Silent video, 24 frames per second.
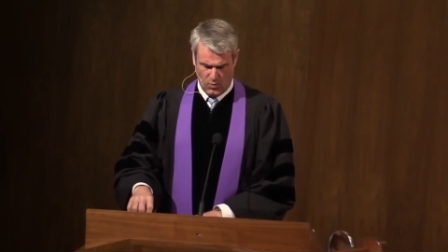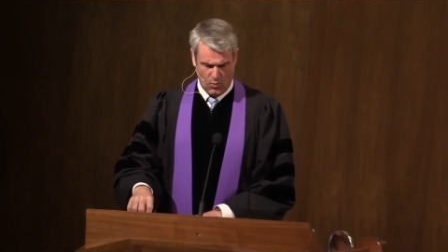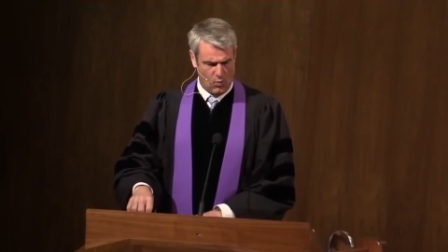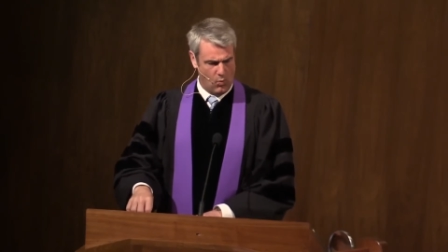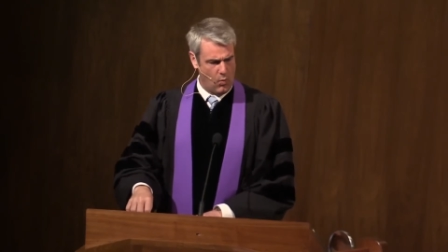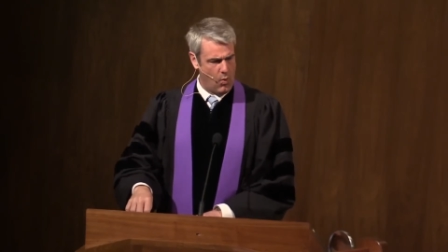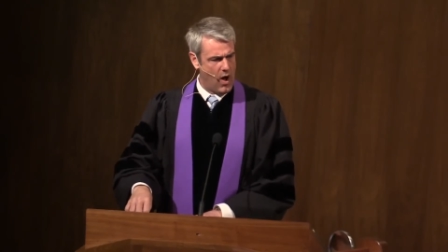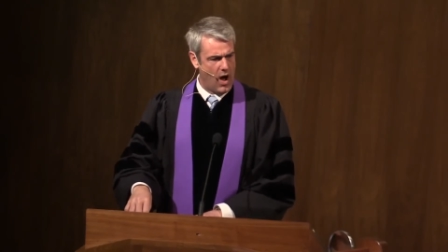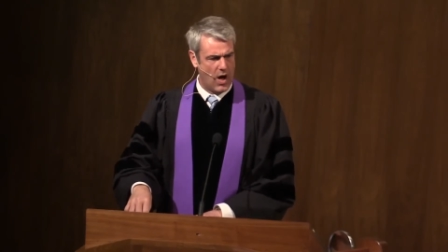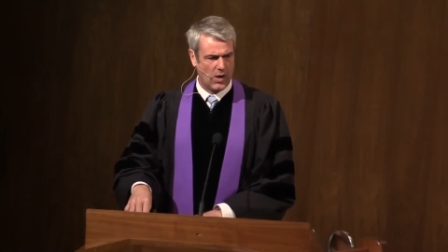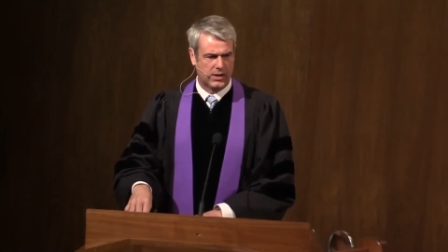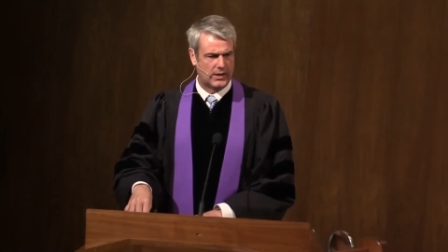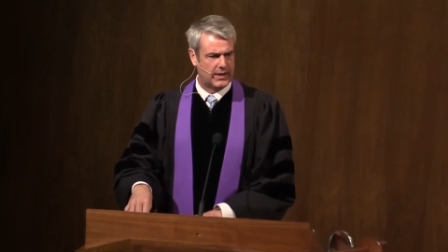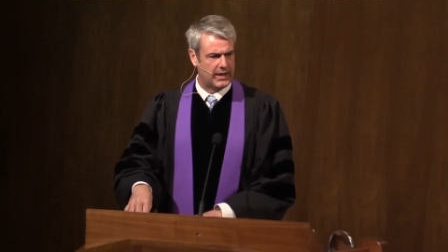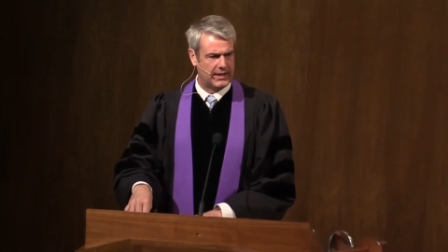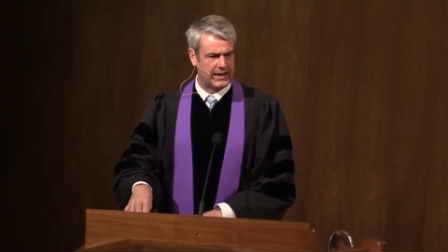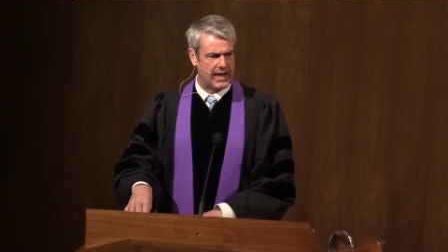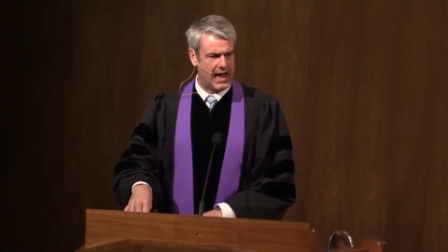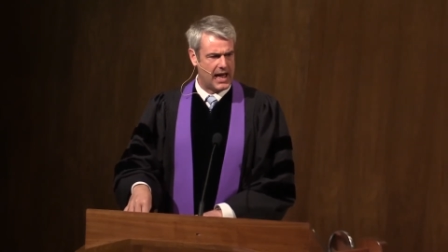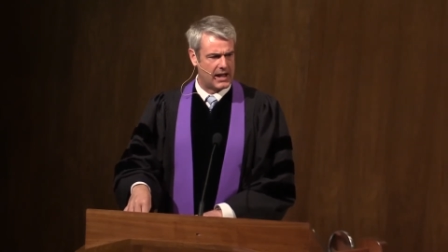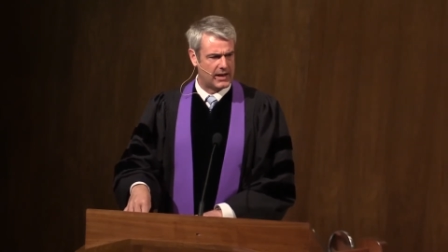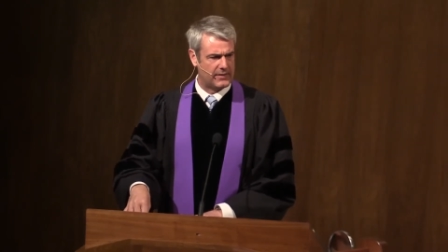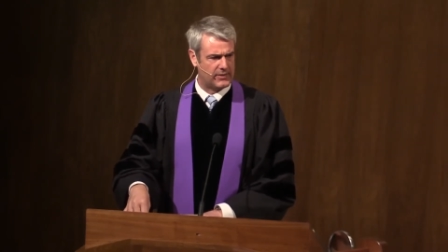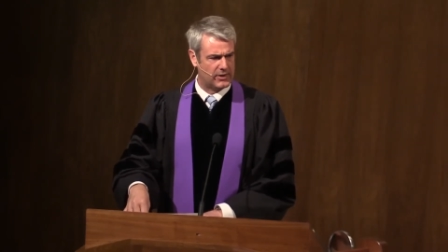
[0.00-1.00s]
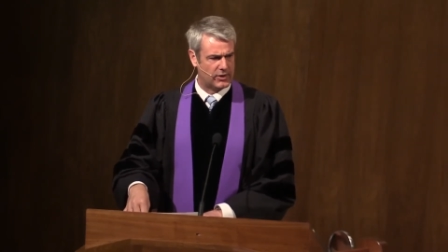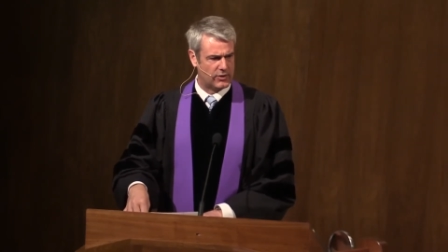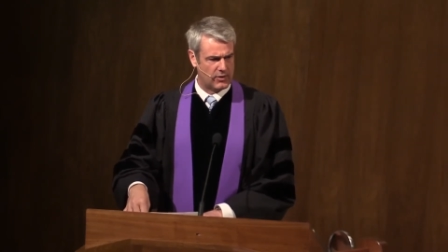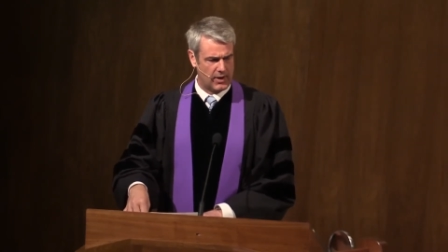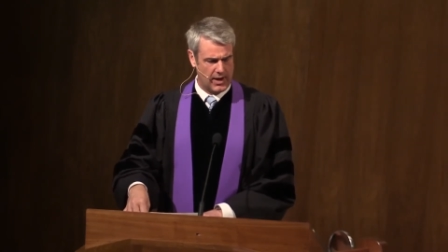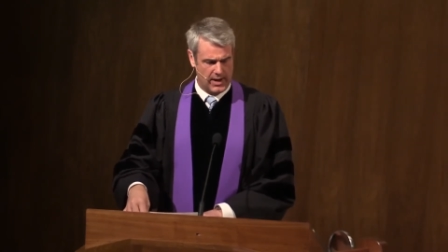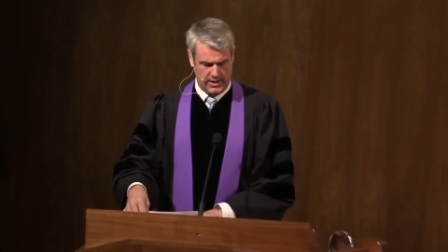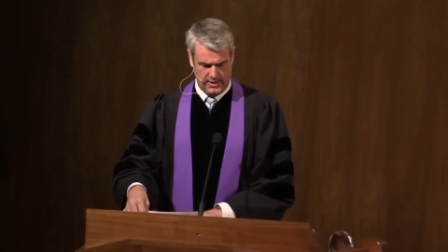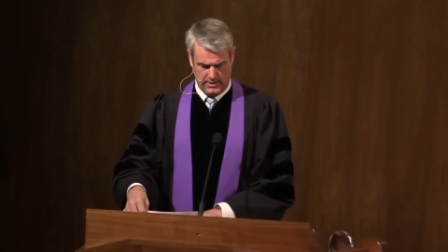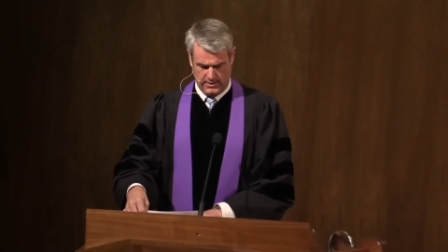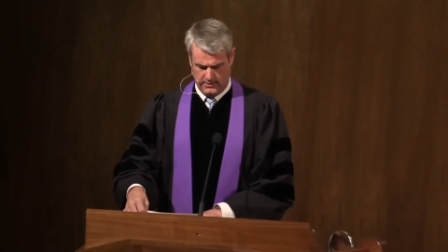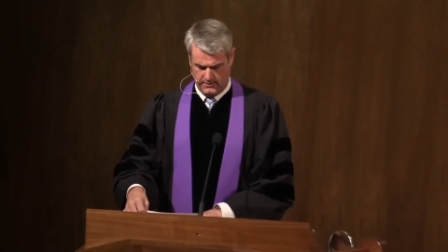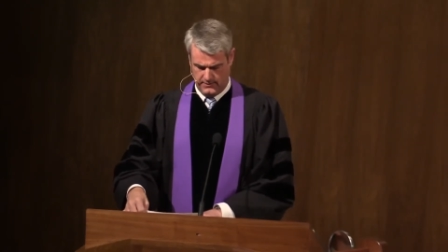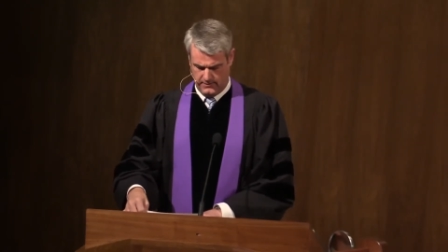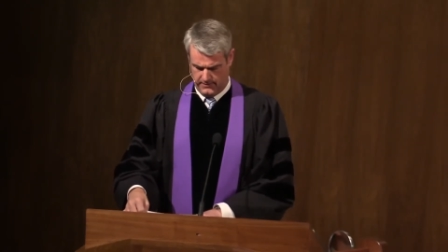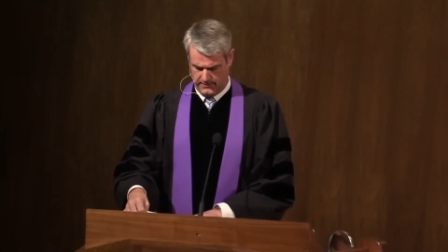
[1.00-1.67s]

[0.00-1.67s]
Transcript: walking out of the grave,